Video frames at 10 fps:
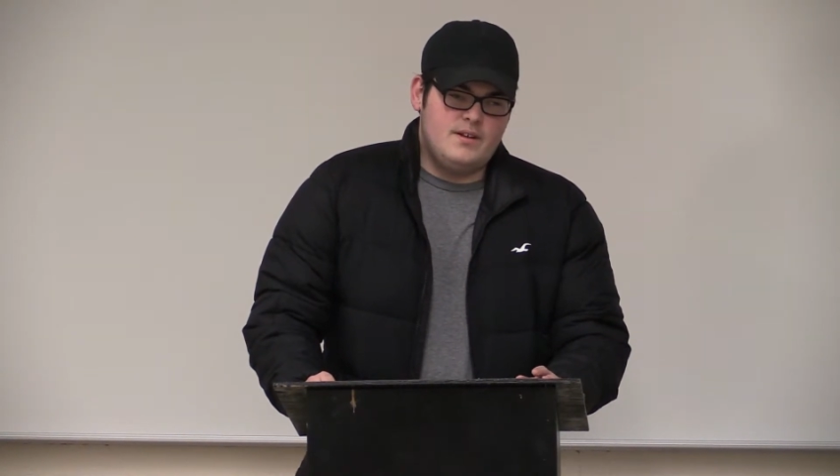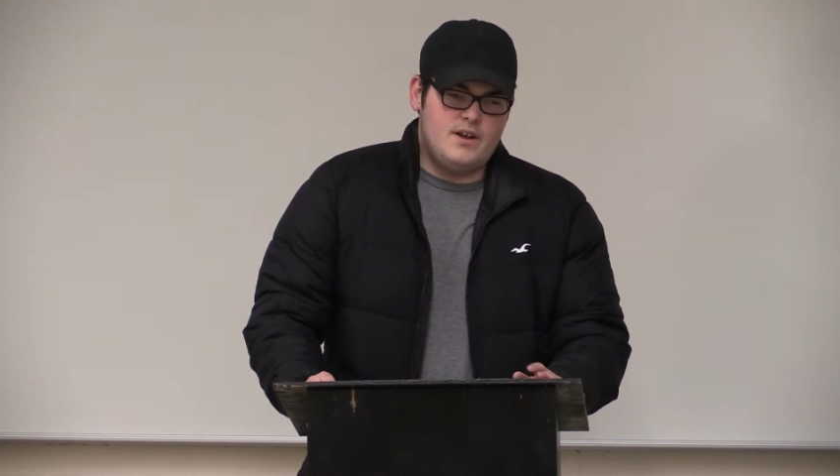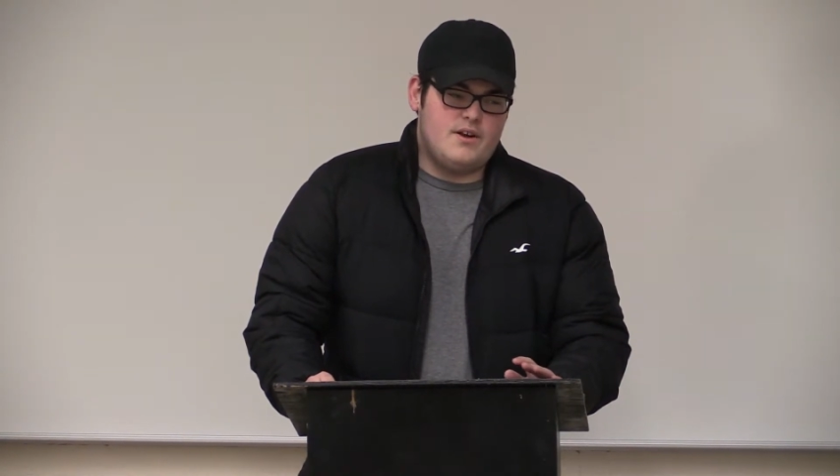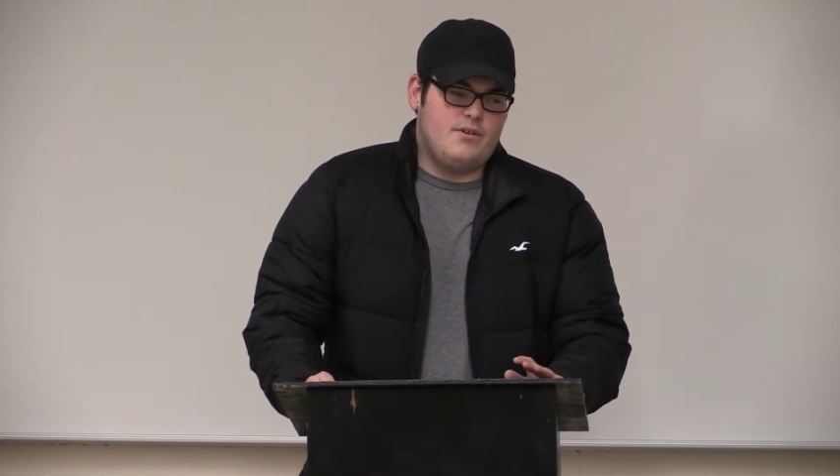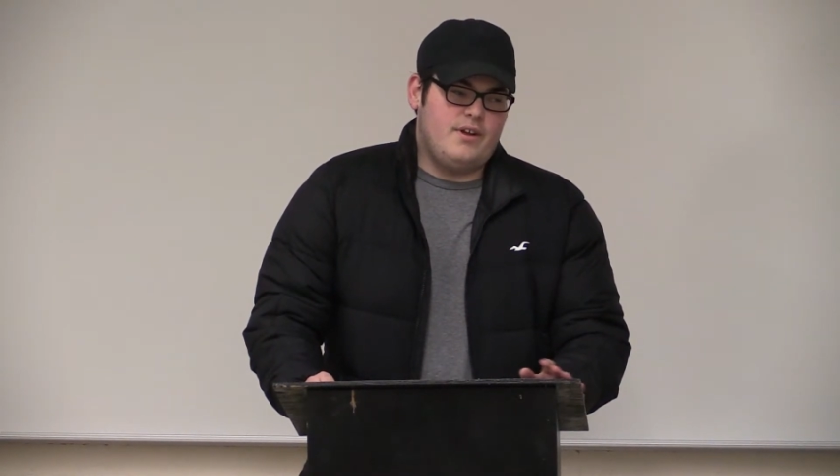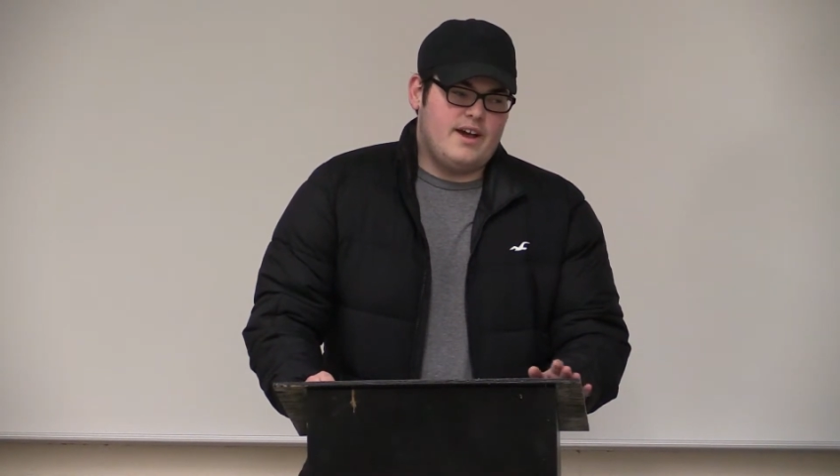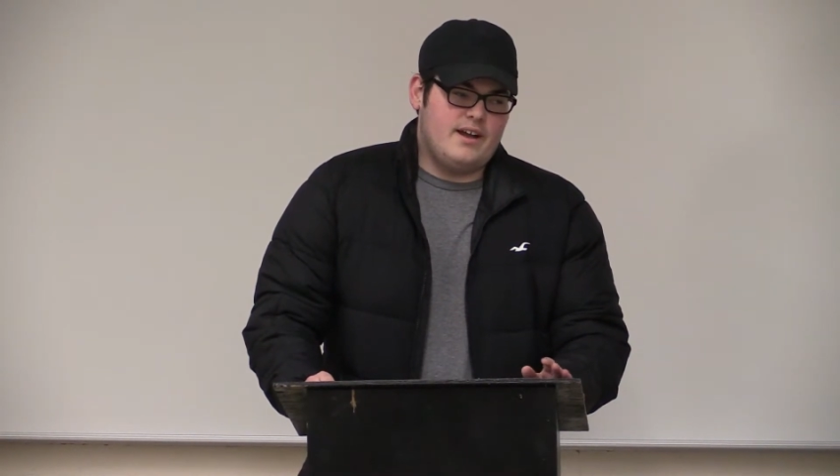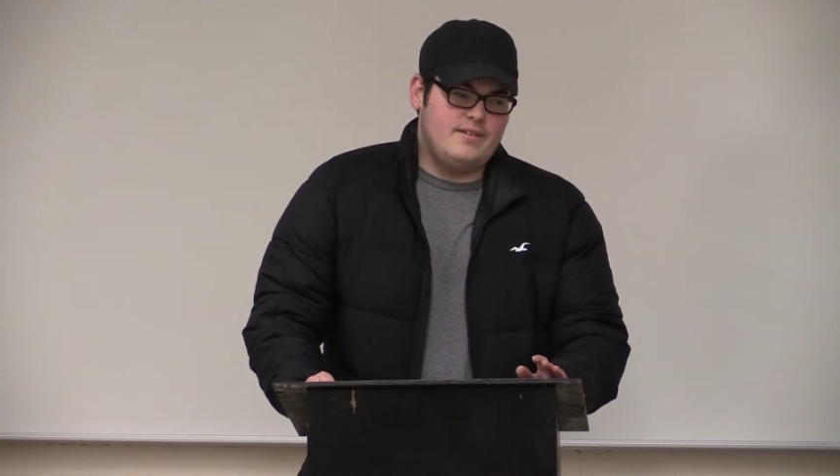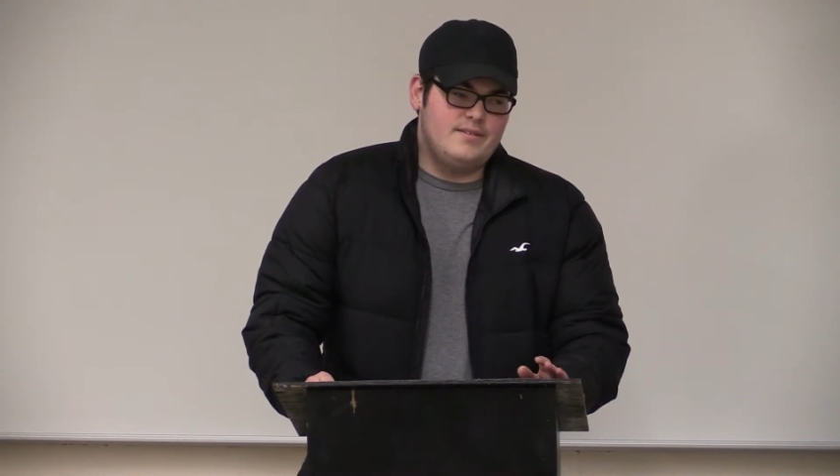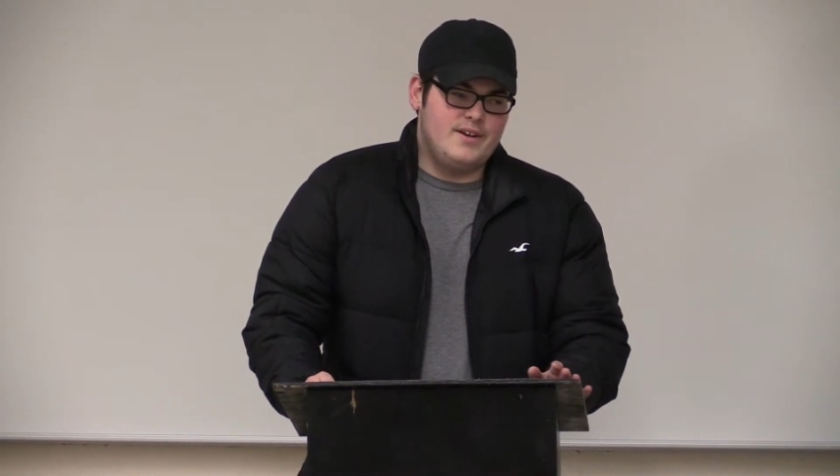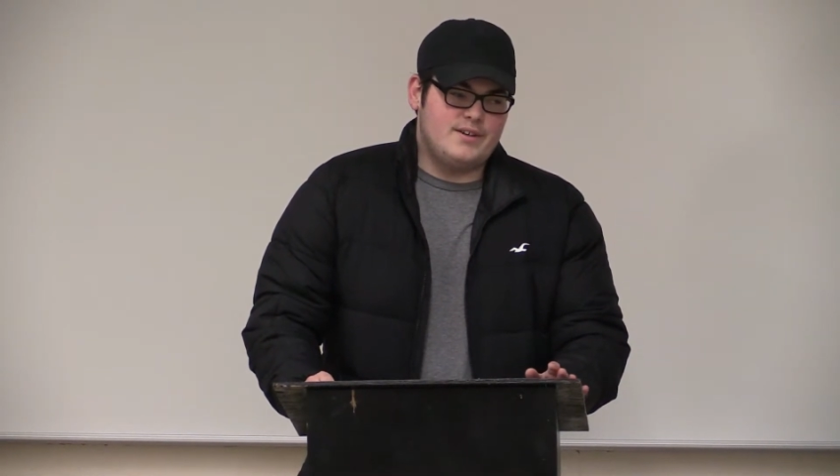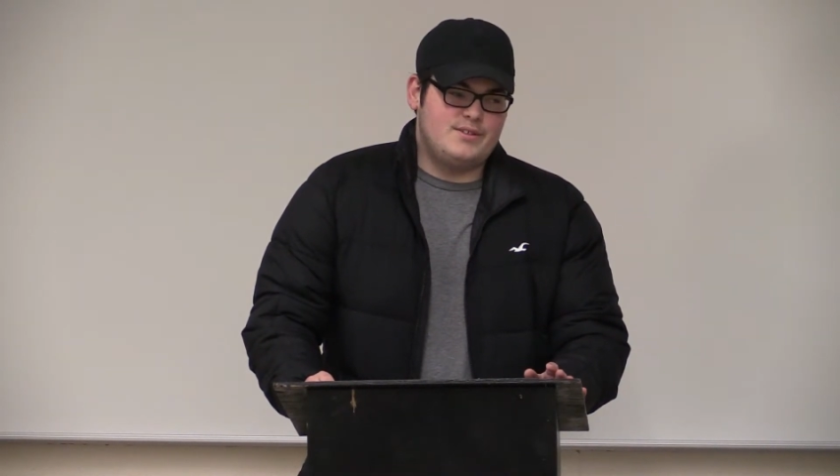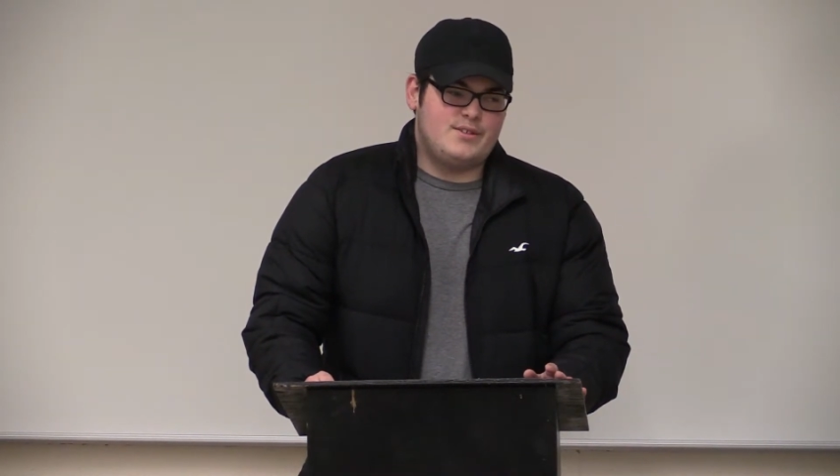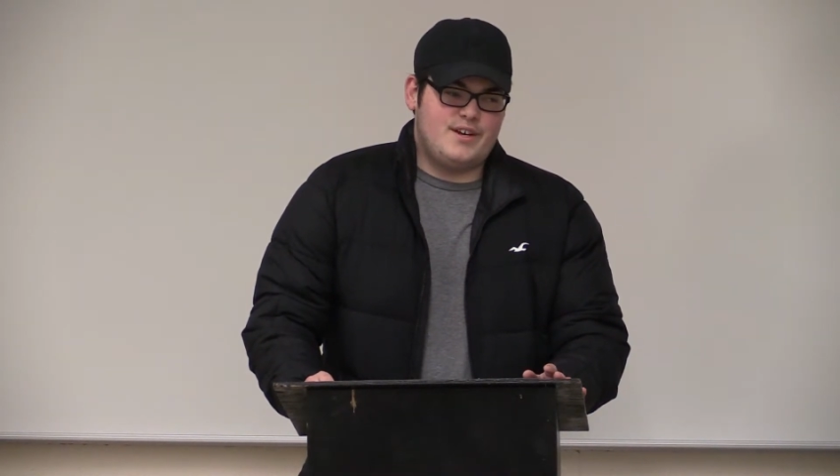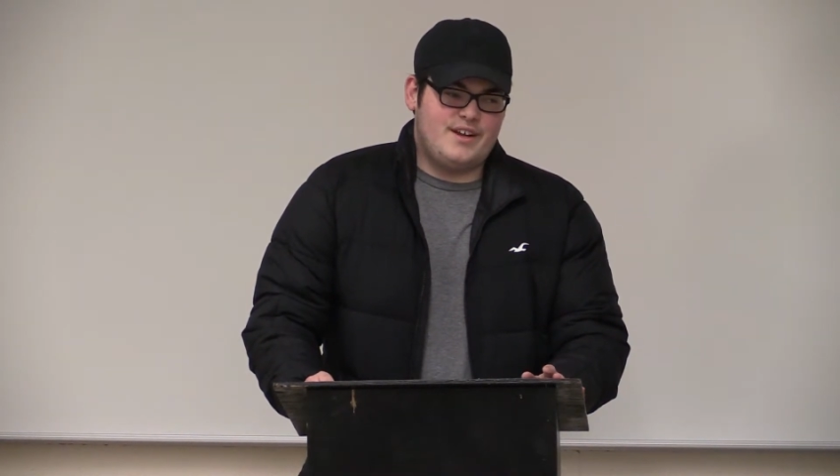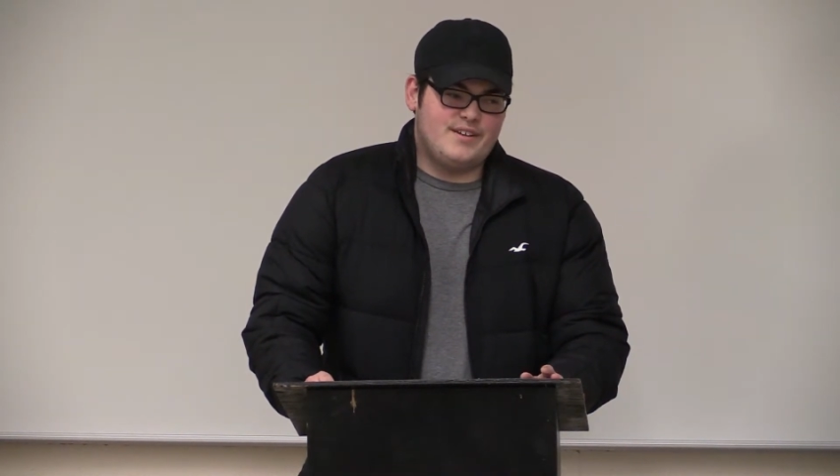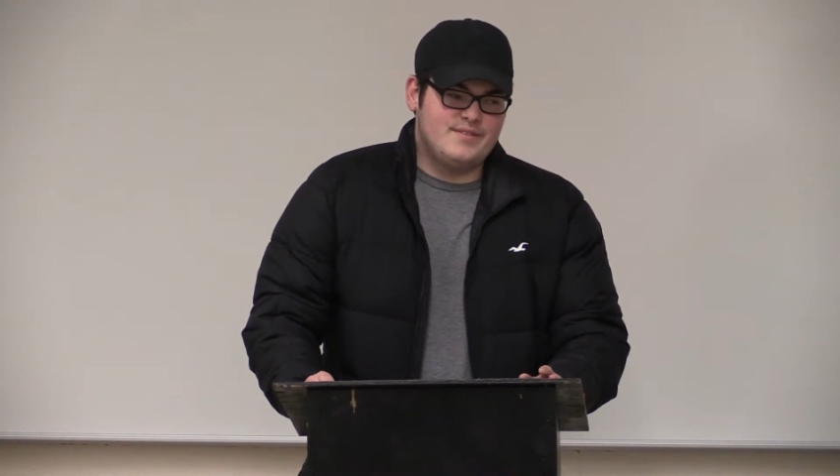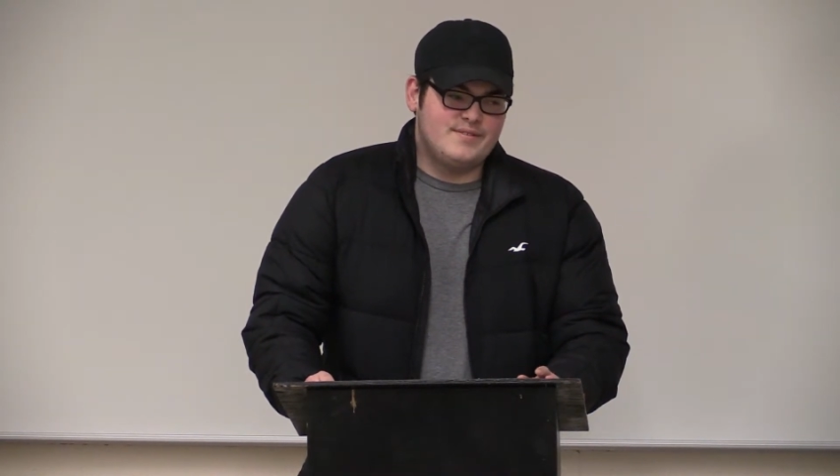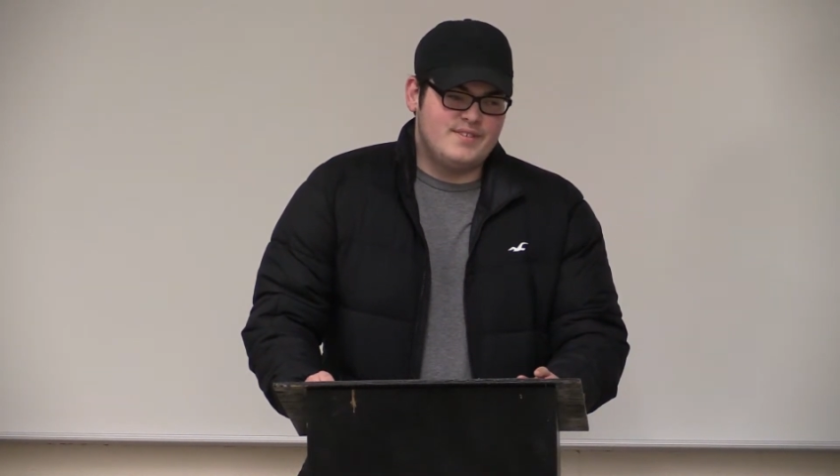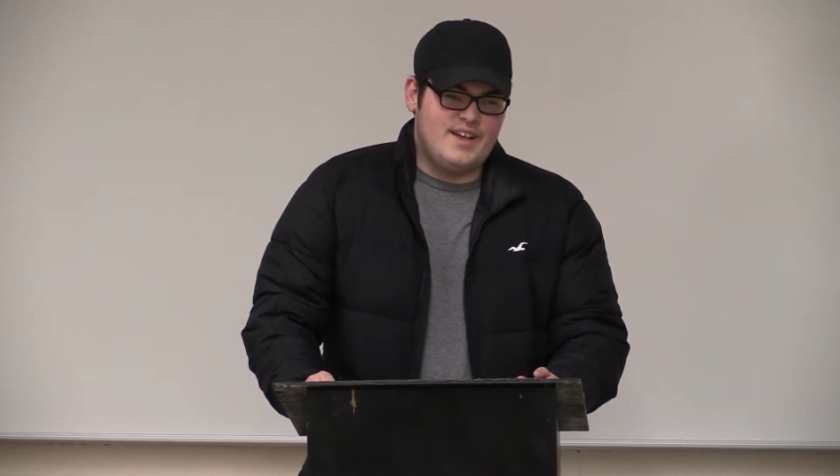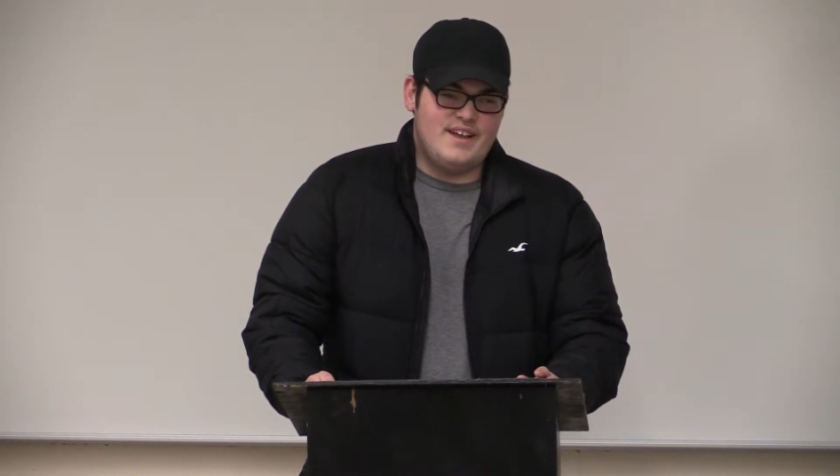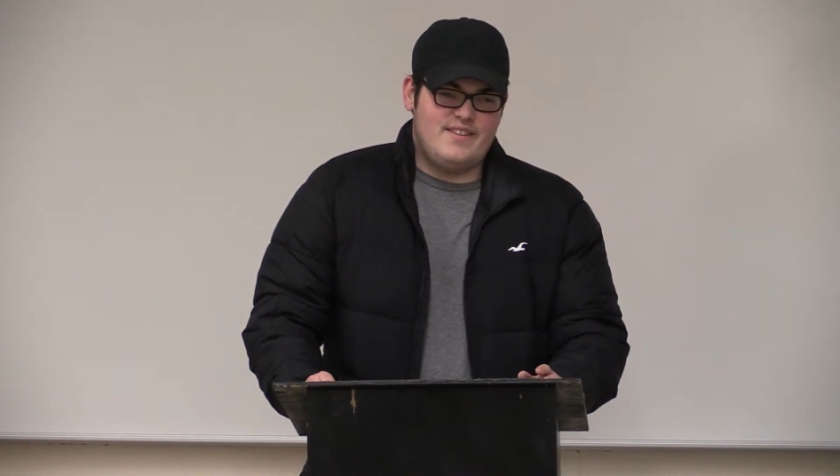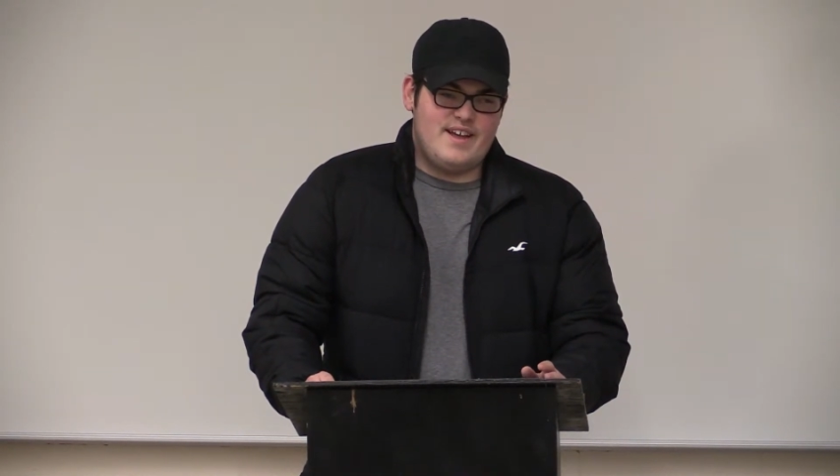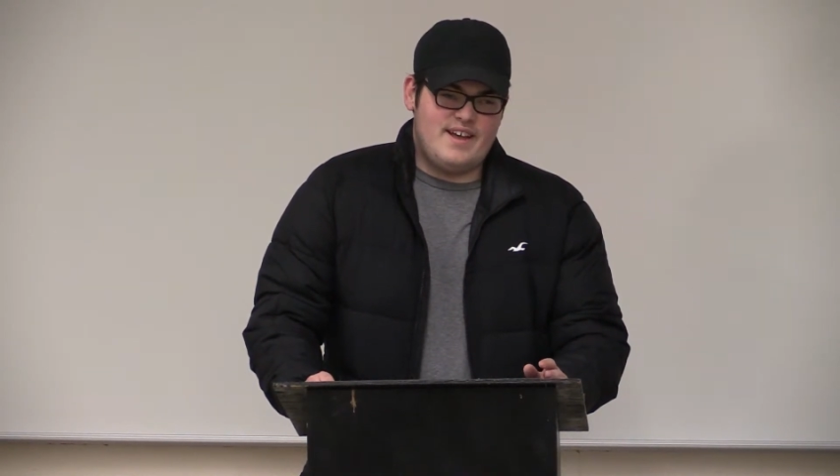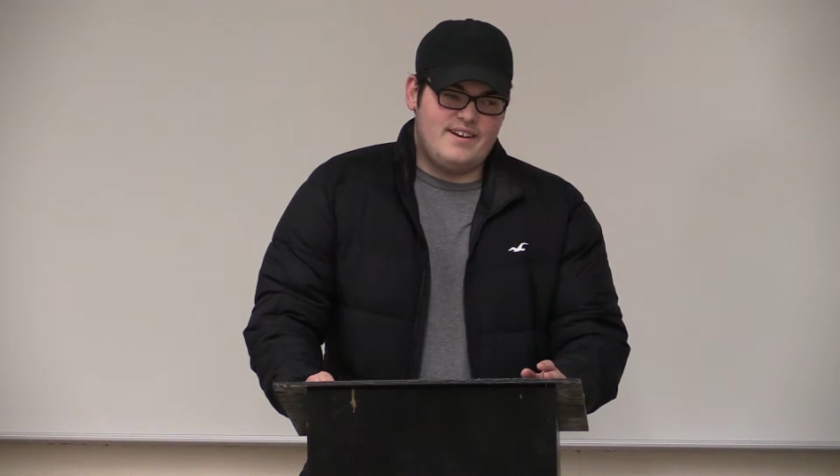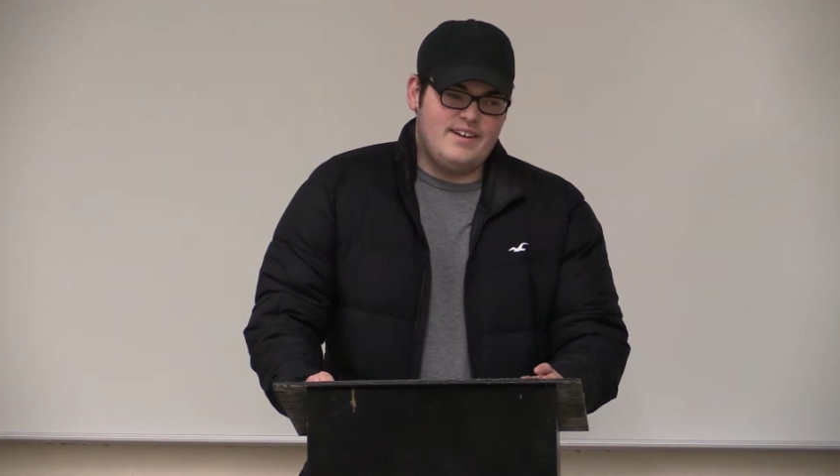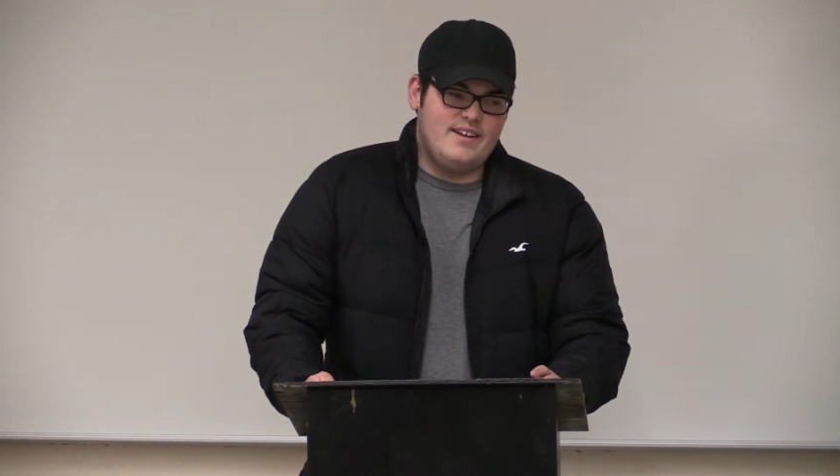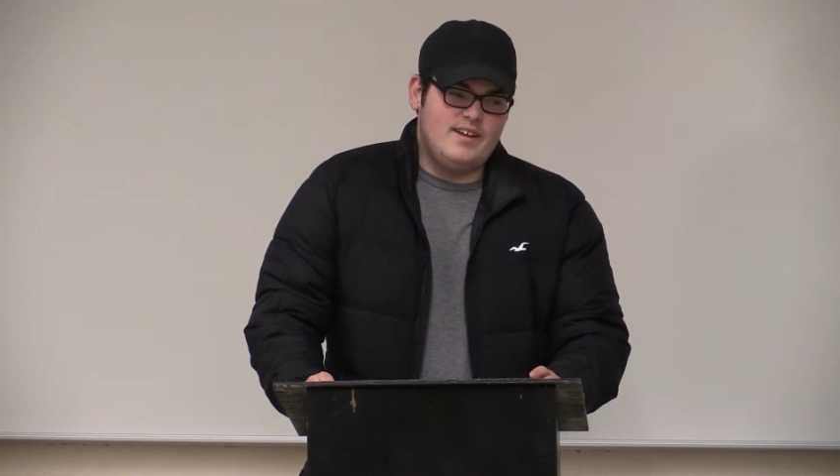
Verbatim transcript: you're on a really high gun streak, and then,